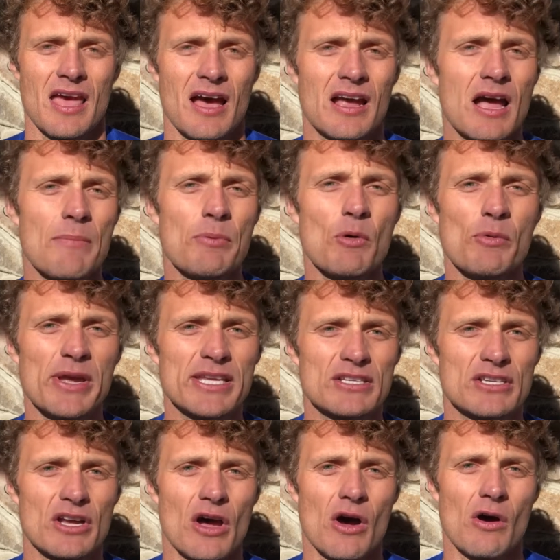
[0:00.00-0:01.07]
couple
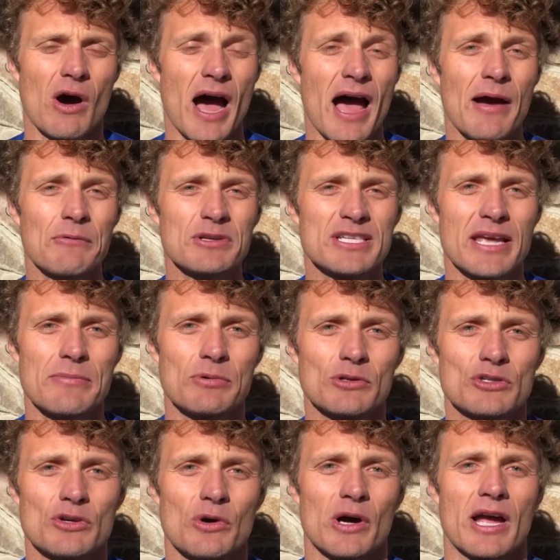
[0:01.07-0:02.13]
weeks ago, I was able
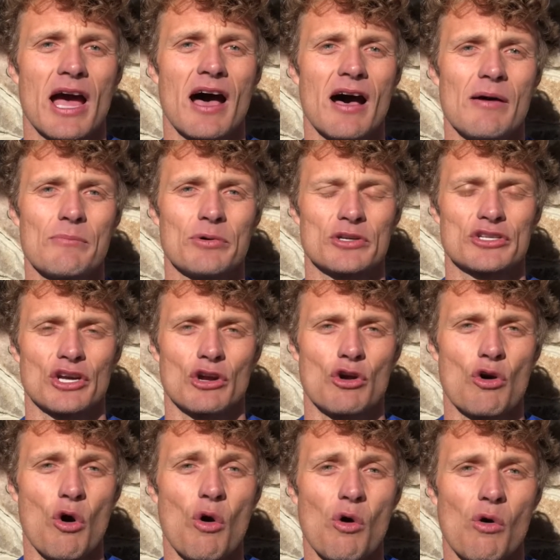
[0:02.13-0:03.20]
to accomplish a
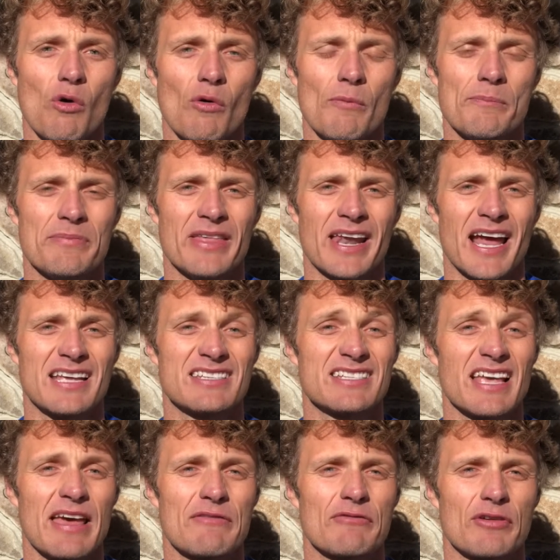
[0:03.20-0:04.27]
goal that I
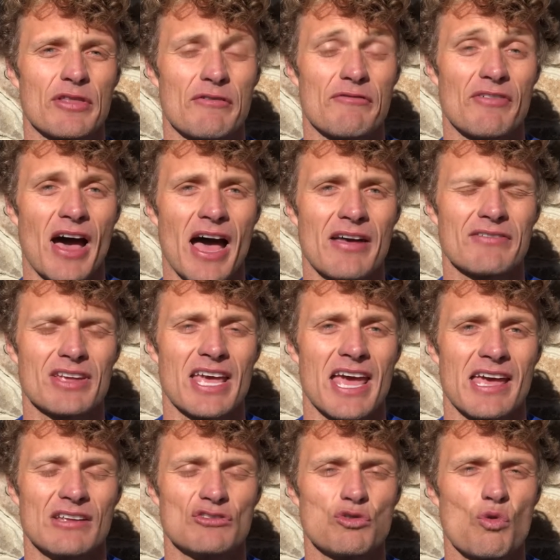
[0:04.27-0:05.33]
set for the
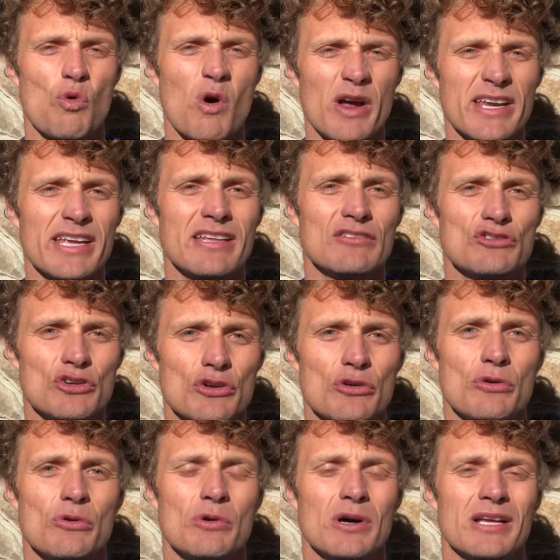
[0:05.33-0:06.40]
5K
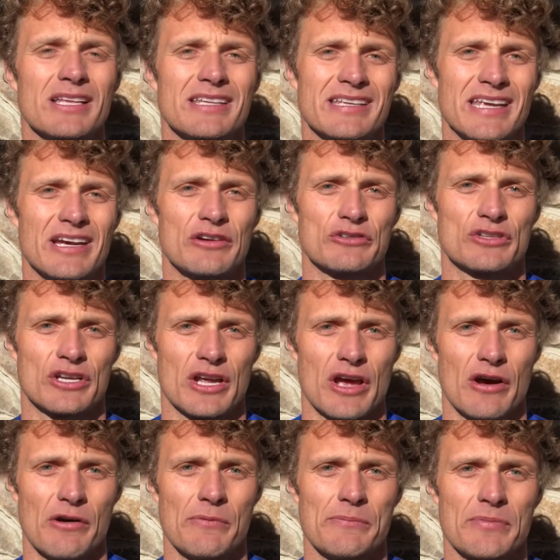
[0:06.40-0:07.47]
22 years
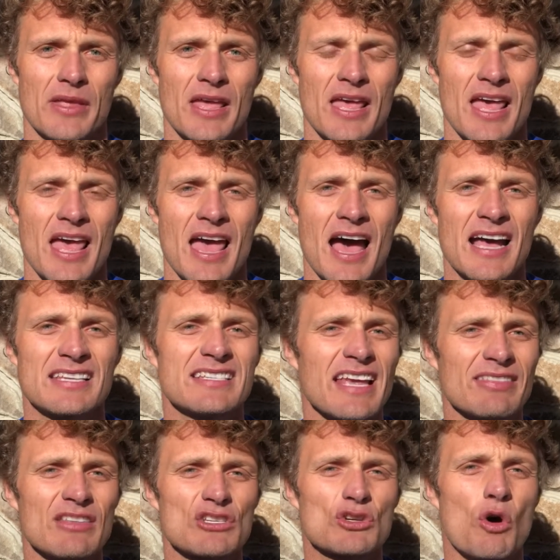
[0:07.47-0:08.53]
ago. I
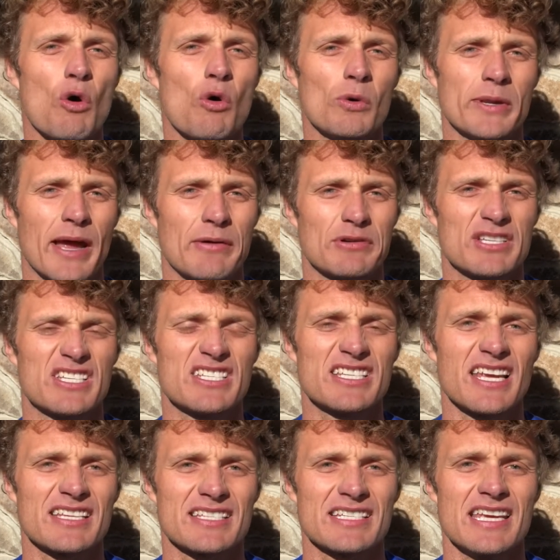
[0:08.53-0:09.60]
set this goal when I was
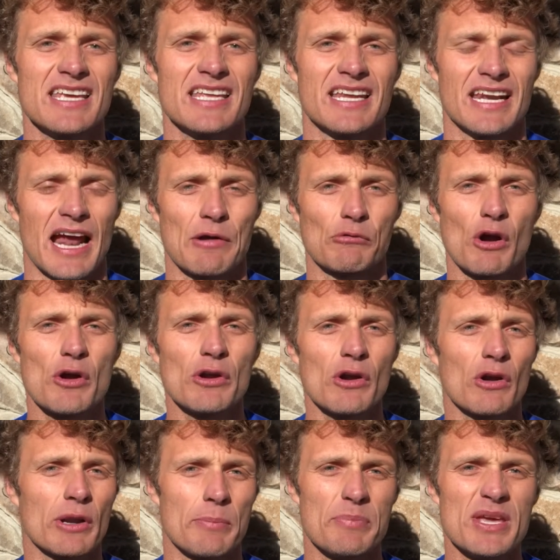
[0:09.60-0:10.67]
16 and I wrote it
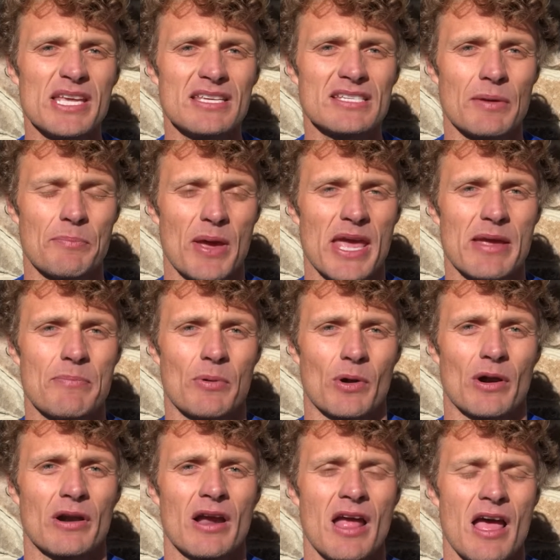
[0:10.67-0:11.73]
on a piece of
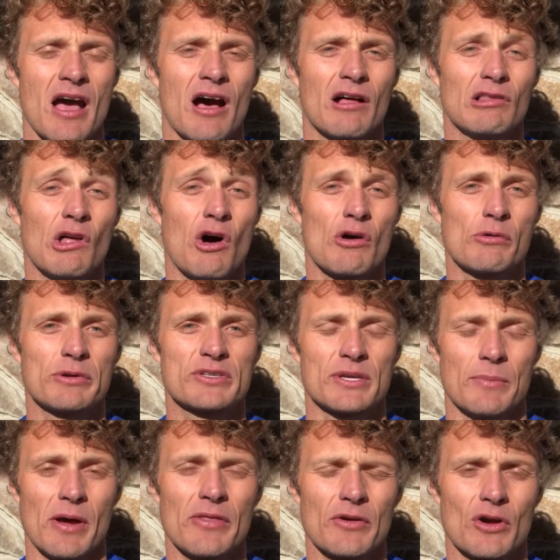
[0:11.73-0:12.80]
paper along with
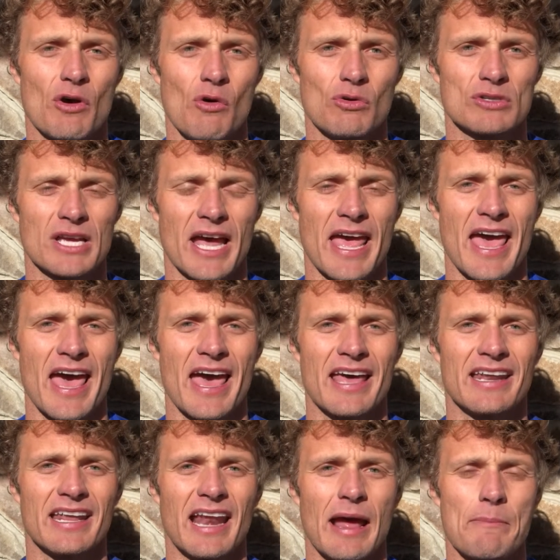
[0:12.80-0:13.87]
some other goals I
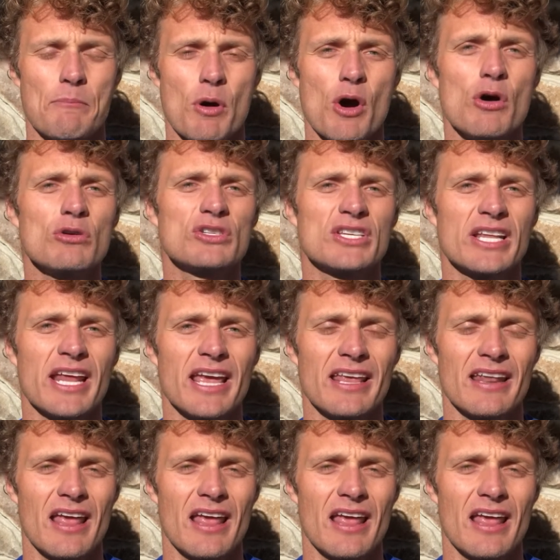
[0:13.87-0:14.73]
had, and I posted it